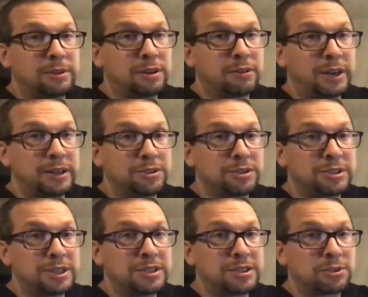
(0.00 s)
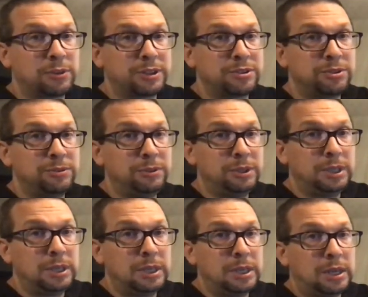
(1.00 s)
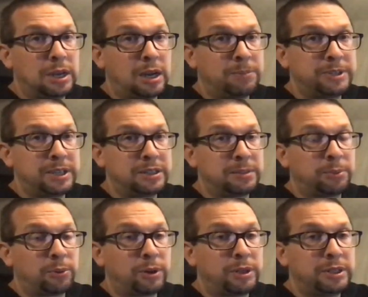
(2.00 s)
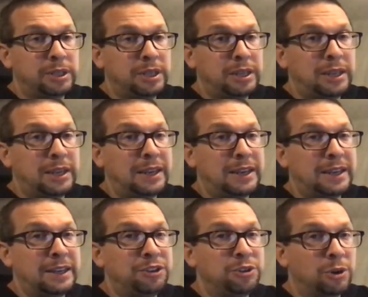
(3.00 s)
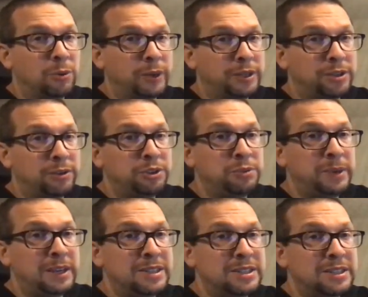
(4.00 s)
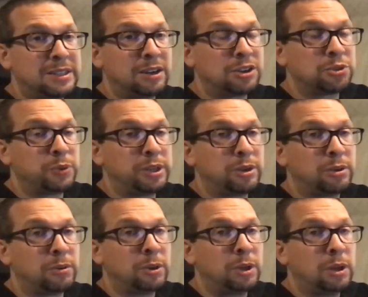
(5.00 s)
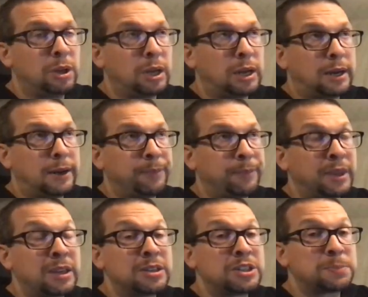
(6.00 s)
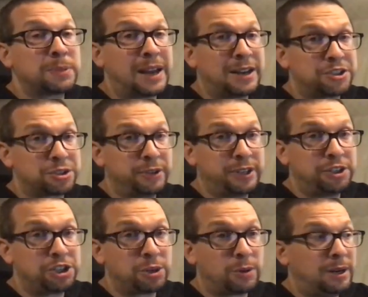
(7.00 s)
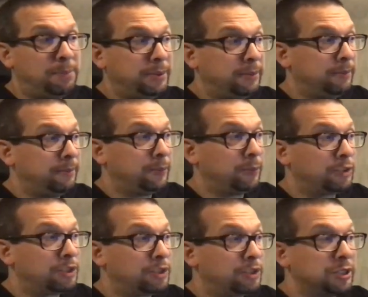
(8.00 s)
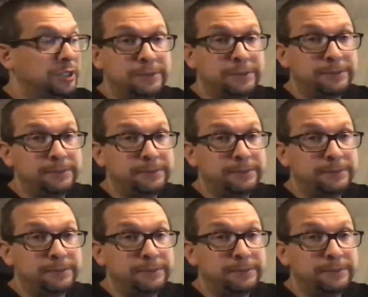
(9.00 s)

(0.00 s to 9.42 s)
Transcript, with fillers: All right, so it says it's going to update the board. In your window, you may see the Arduino splash screen show up, which is good.